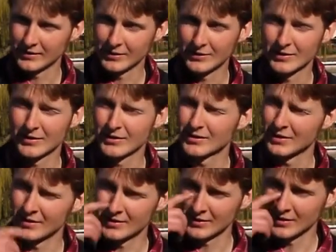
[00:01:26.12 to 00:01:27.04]
because it
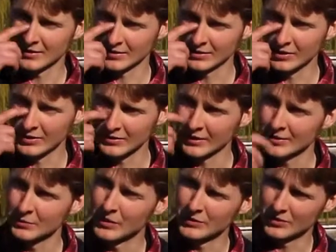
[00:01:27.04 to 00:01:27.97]
doesn't cost
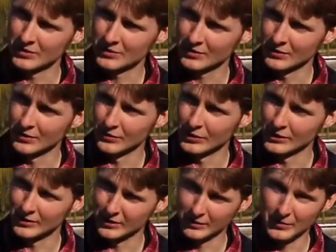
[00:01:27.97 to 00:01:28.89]
as much as, you know,
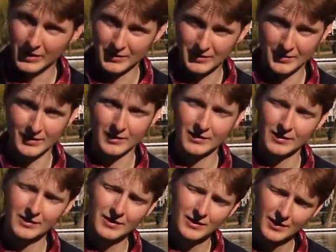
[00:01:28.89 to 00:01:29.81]
renting a place in
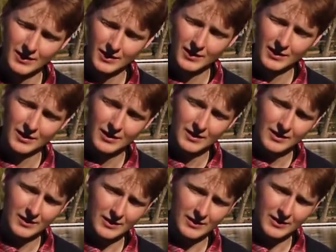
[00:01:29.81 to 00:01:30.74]
London.
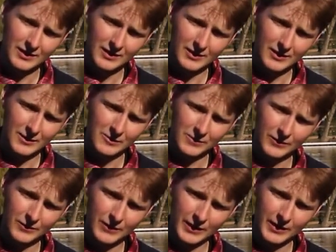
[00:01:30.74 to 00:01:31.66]
The
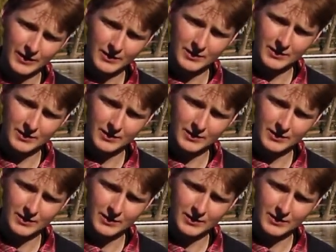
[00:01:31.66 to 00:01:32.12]
third